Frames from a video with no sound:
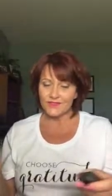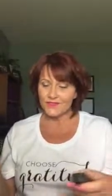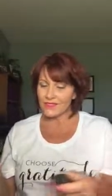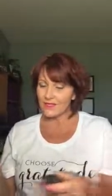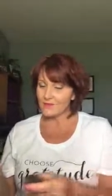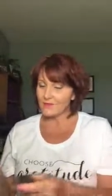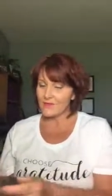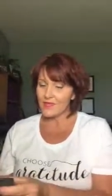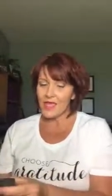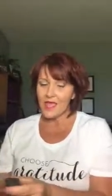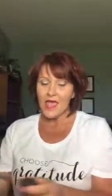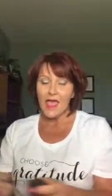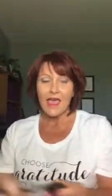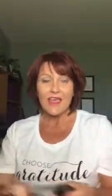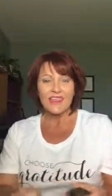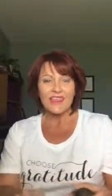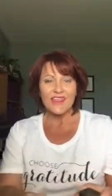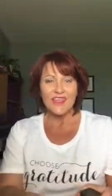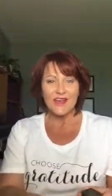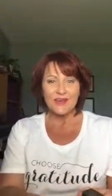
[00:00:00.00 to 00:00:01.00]
See,
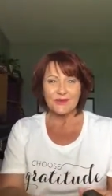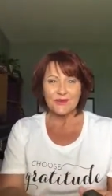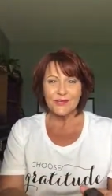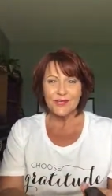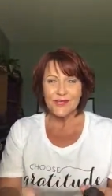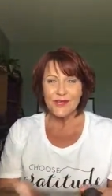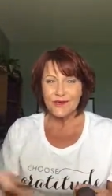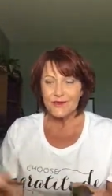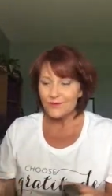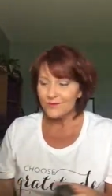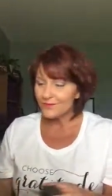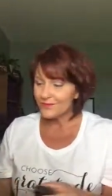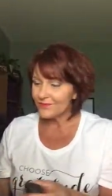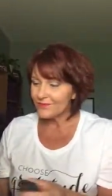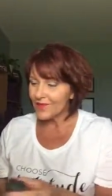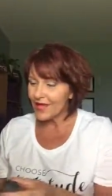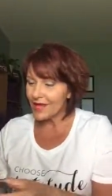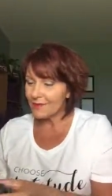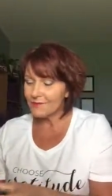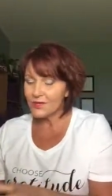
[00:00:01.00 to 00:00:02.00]
there we go.
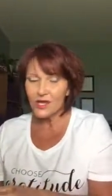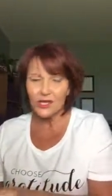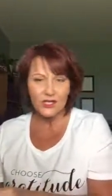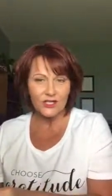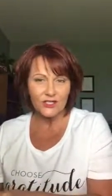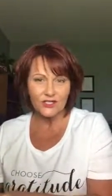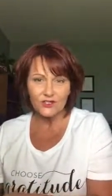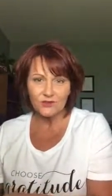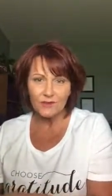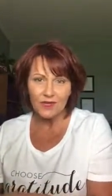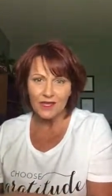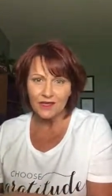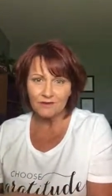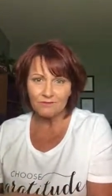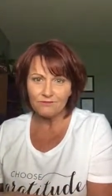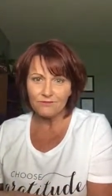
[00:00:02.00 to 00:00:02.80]
I'm not going to do my